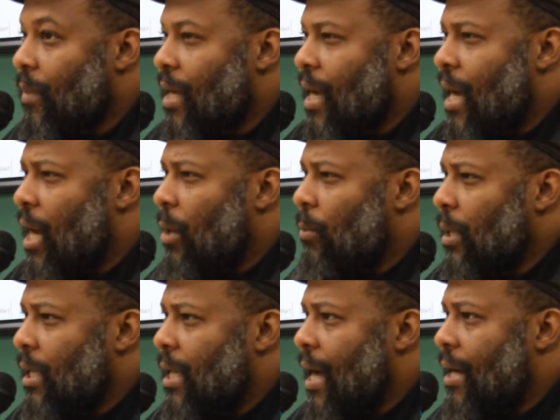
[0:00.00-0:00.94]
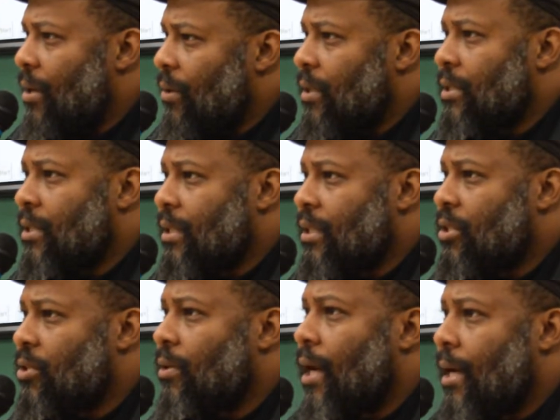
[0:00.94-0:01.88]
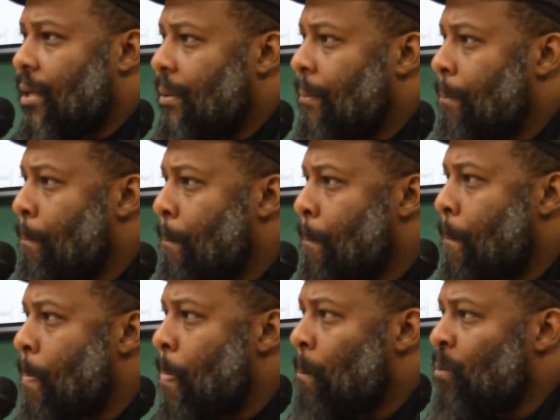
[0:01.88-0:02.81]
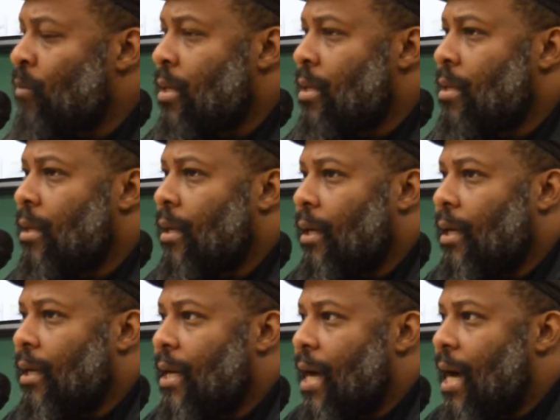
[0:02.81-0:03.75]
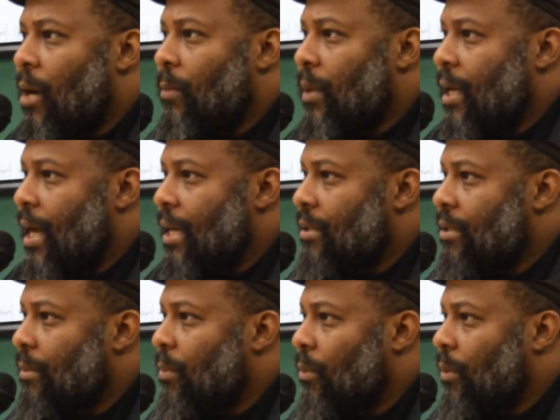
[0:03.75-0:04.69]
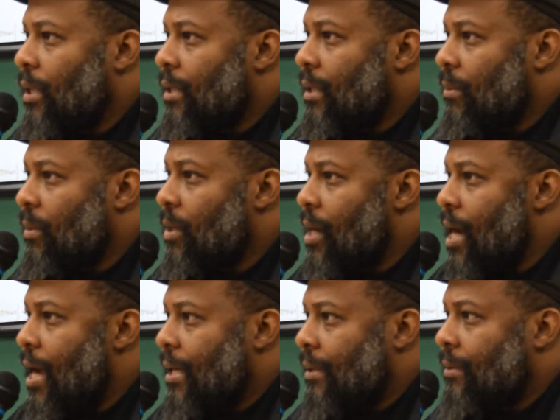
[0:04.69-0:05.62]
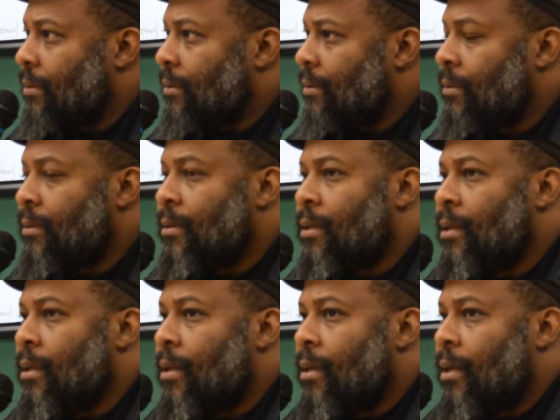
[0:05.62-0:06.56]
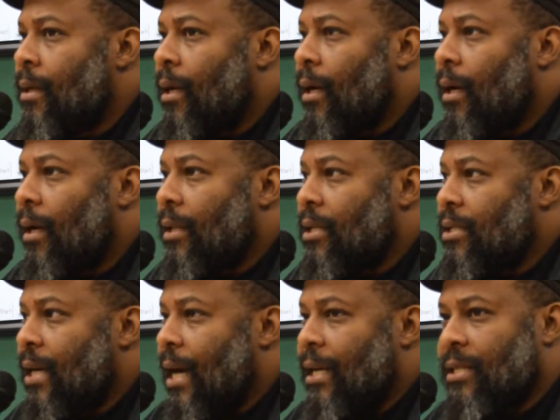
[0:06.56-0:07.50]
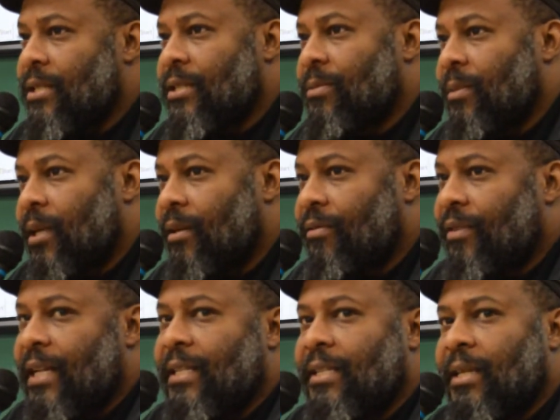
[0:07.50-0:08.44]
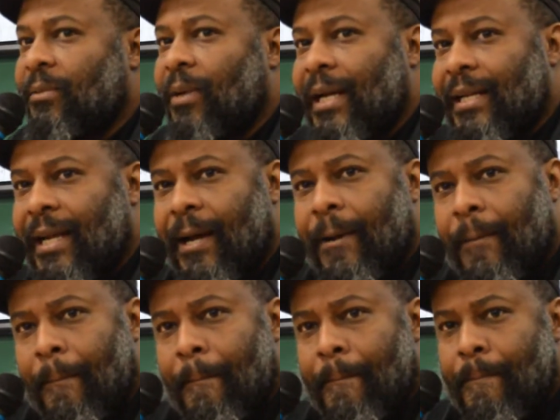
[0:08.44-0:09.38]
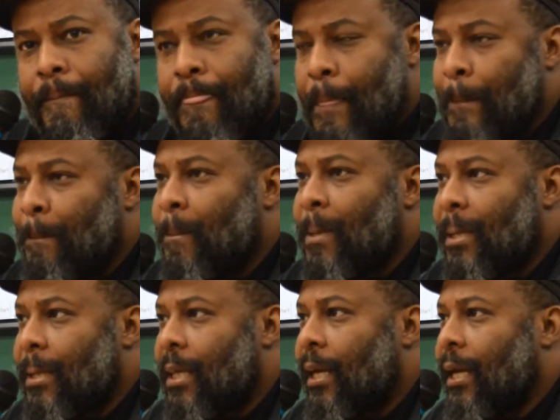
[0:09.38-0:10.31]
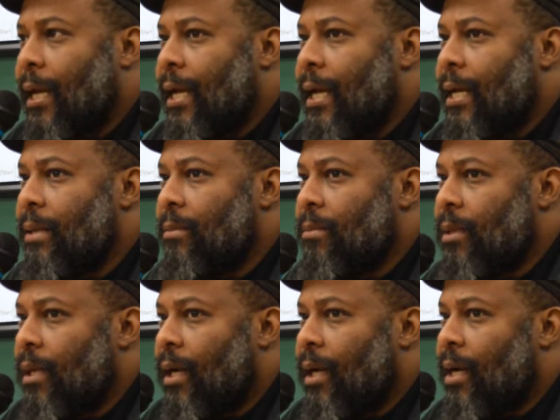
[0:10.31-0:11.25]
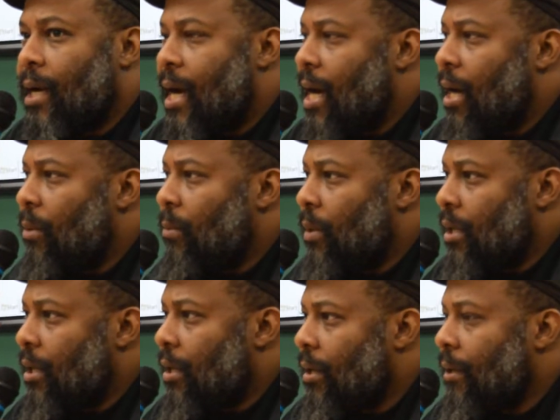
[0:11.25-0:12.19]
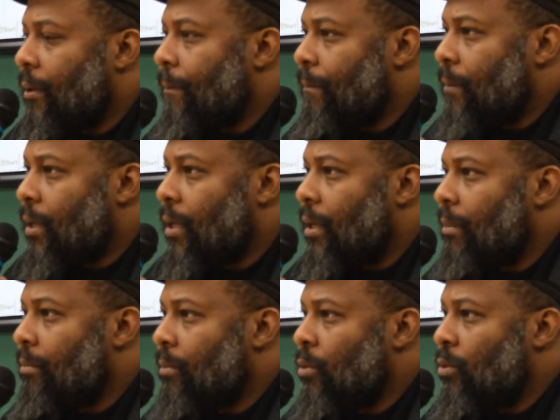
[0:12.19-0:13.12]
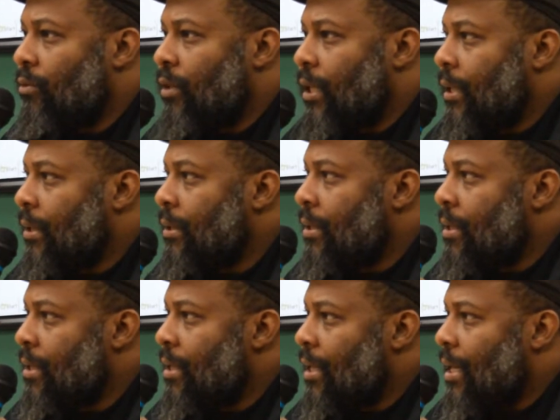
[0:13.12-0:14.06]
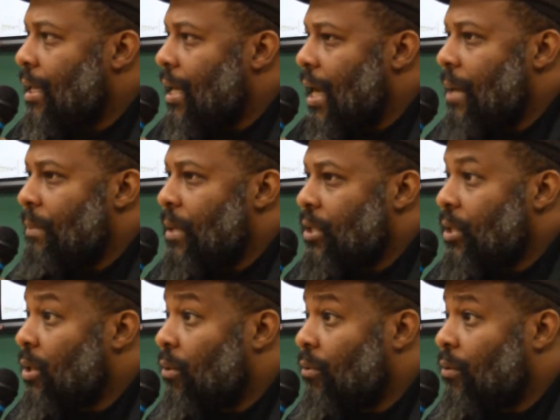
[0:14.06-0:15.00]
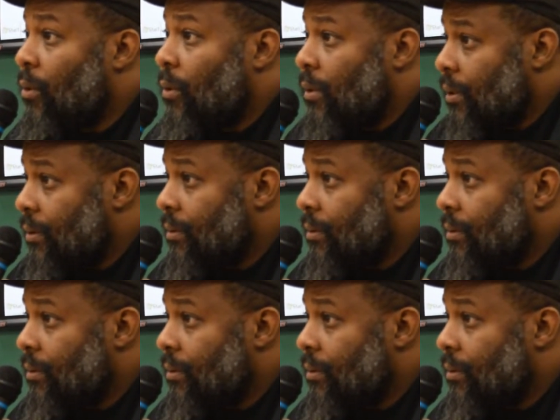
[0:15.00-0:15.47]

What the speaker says: how we got onto this track, how we got to the point that we're at, the challenges we are facing right now, and how we are moving and aiming to go forward.